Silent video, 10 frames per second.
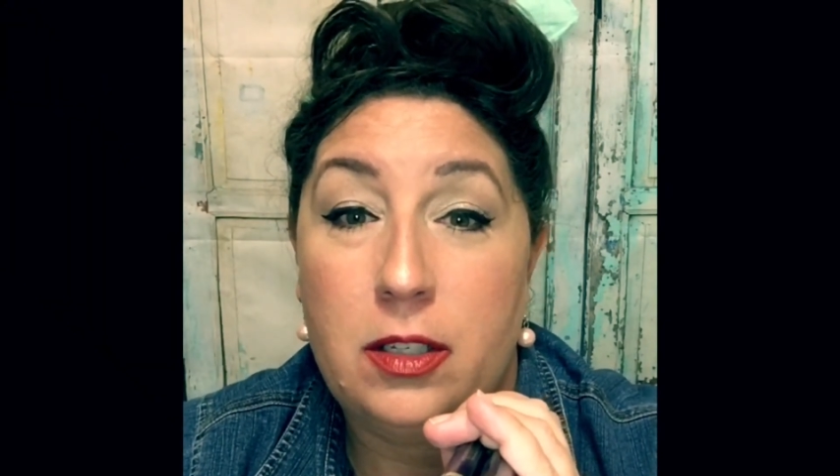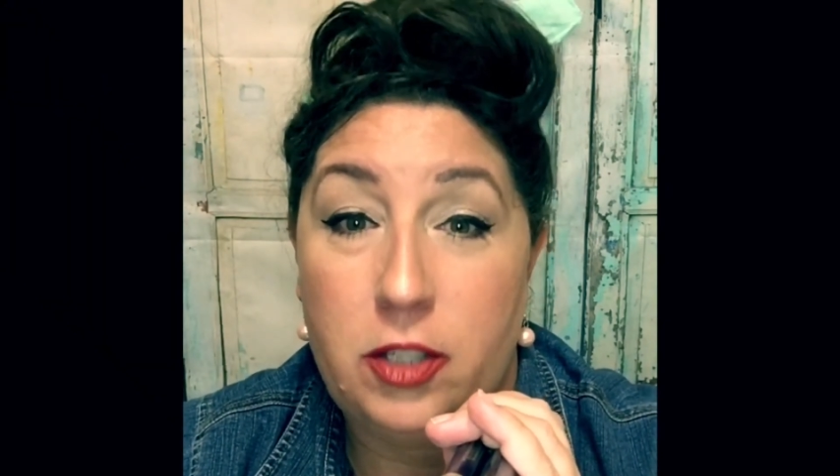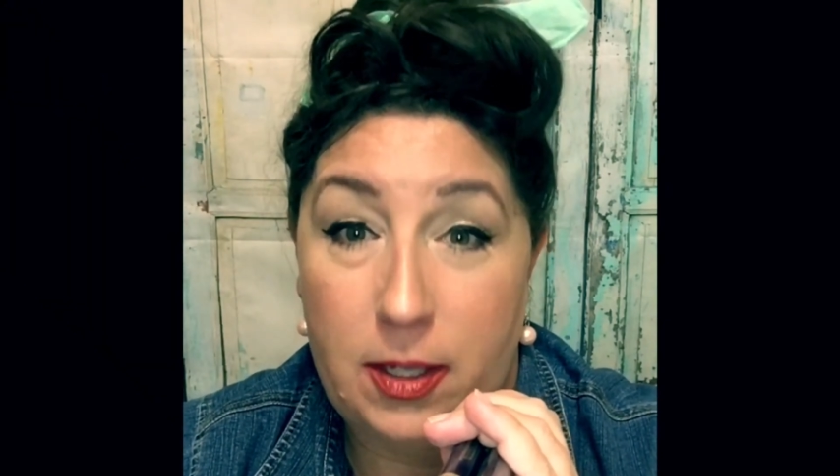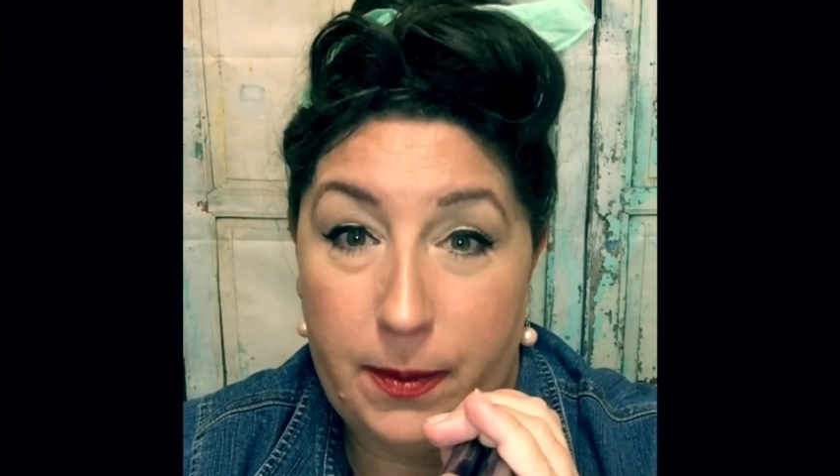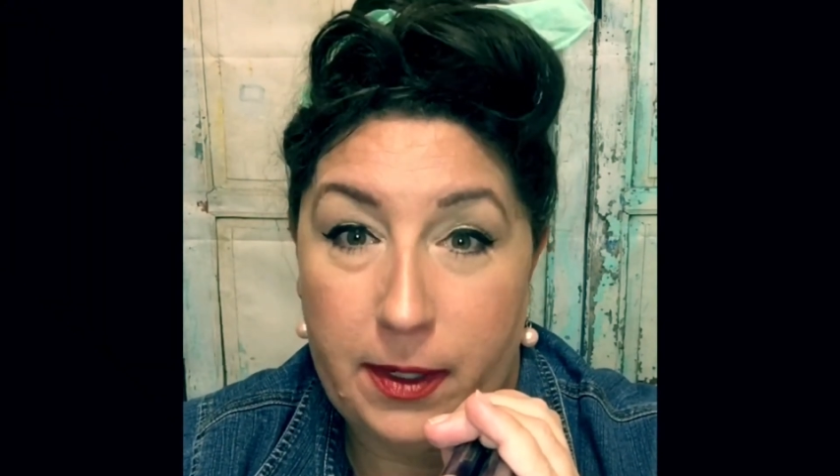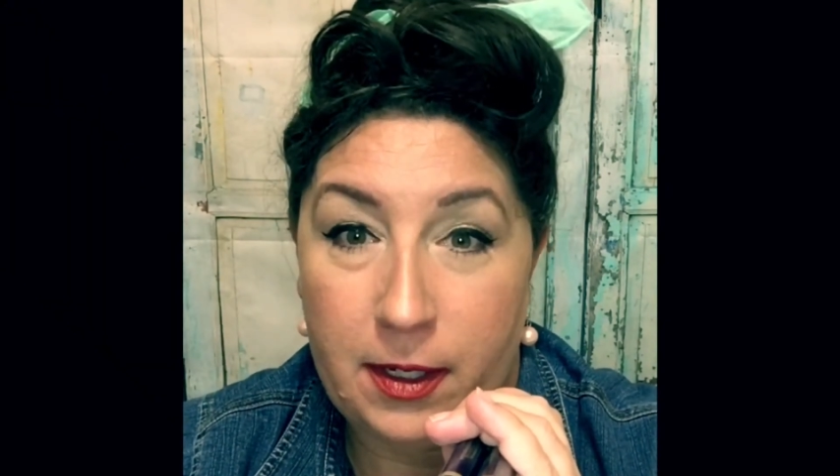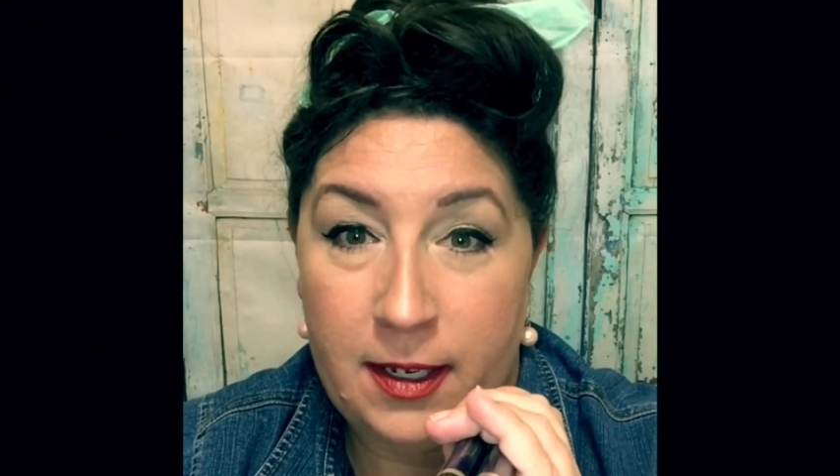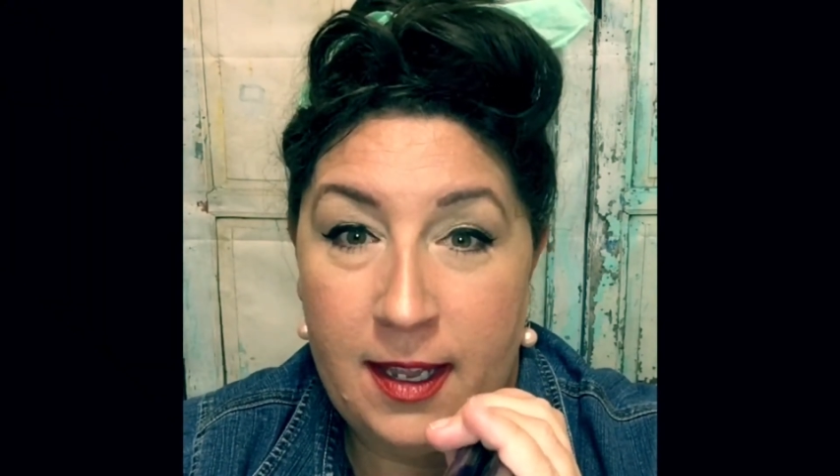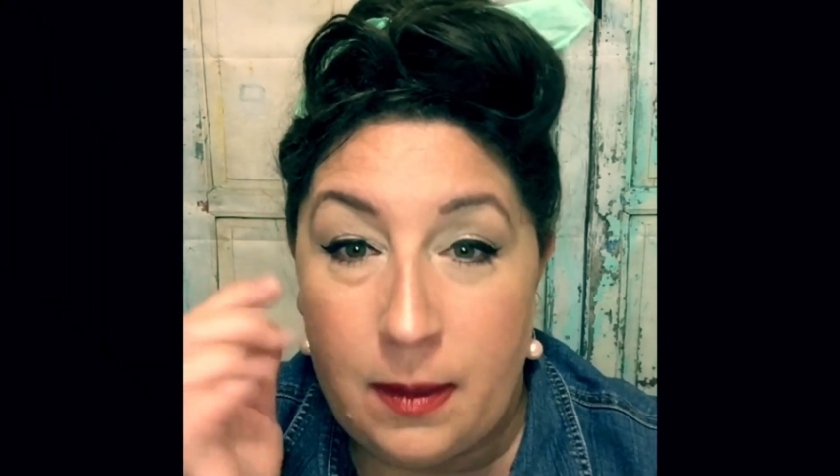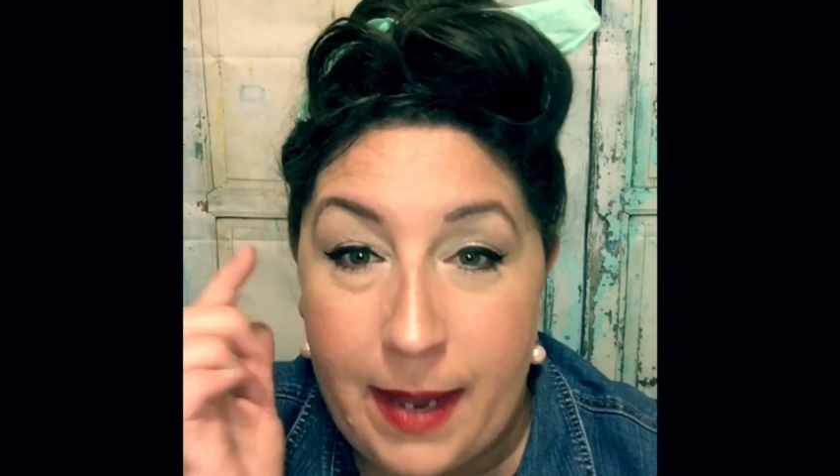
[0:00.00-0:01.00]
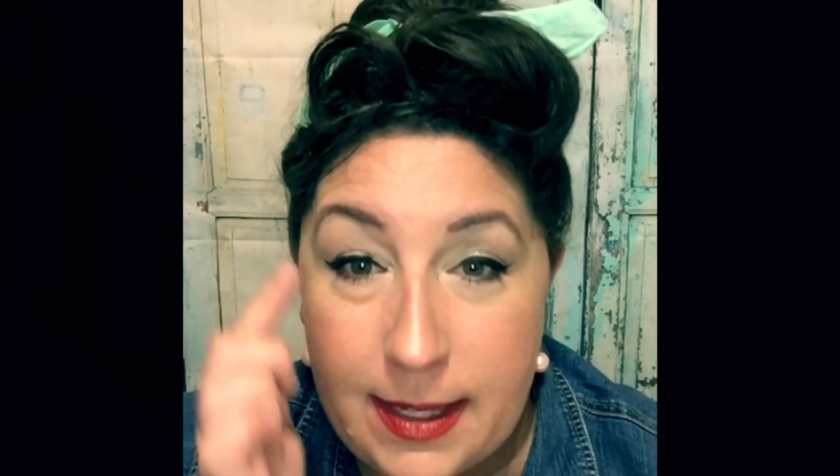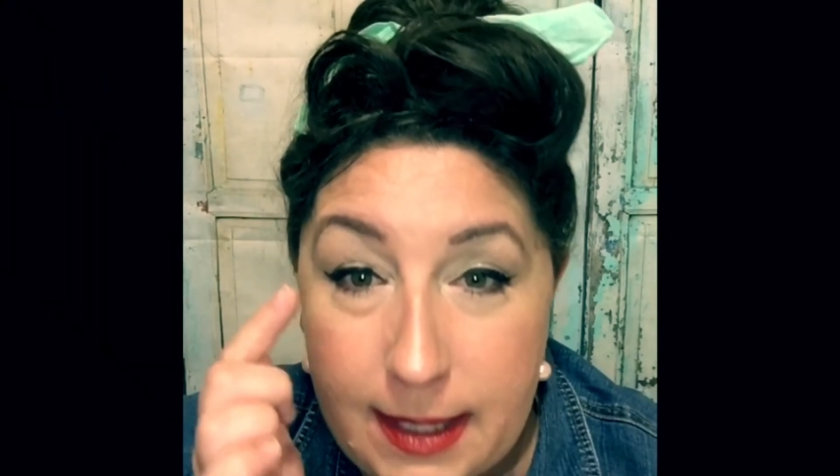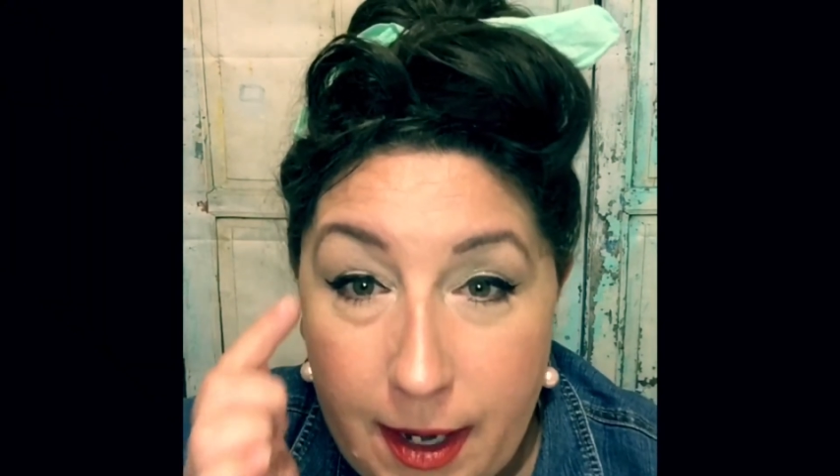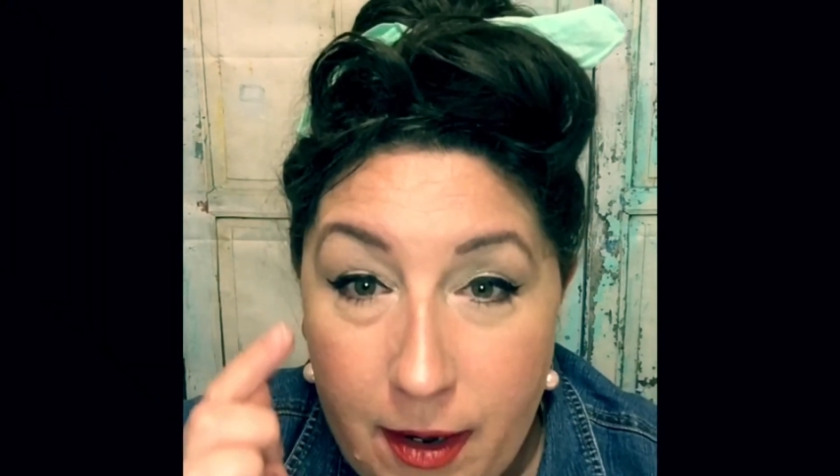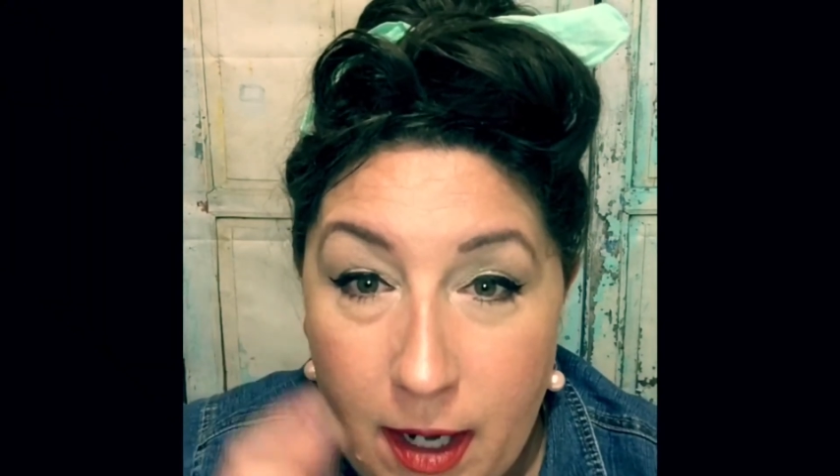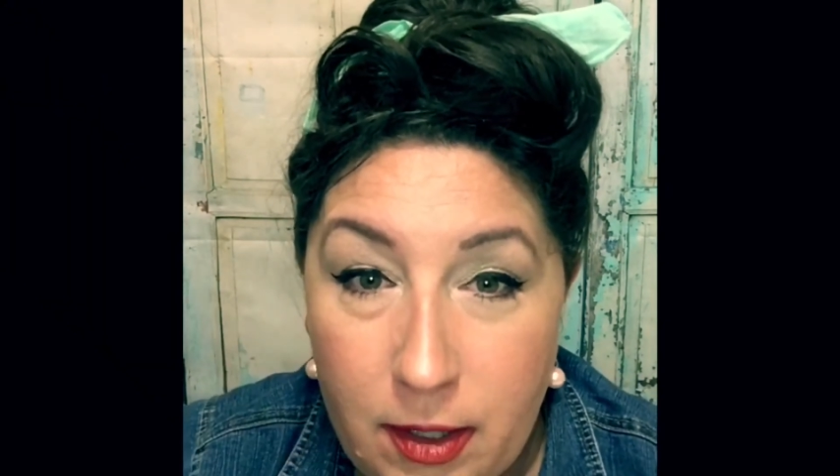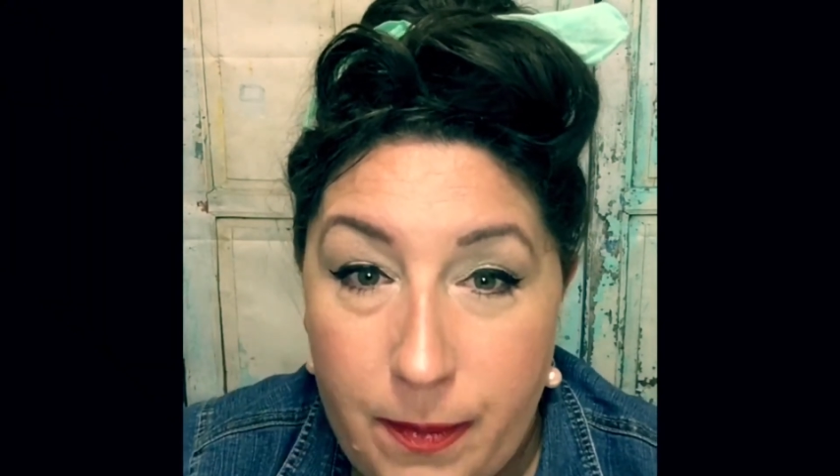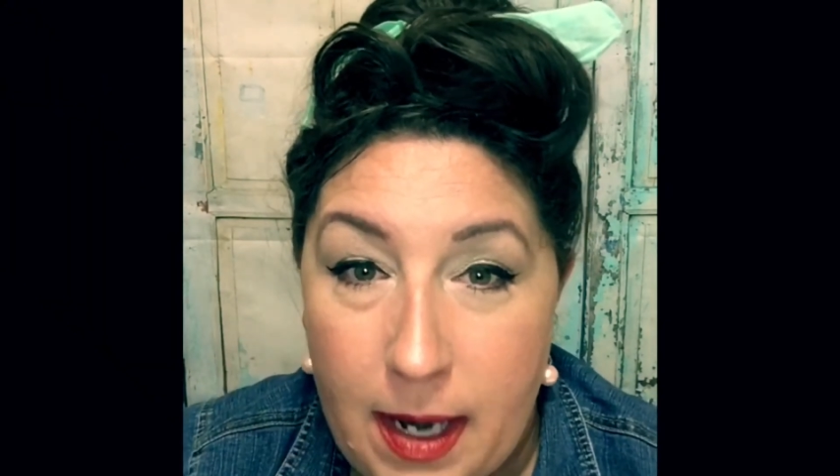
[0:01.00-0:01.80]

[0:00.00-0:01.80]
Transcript: Shimmer. A mascara on your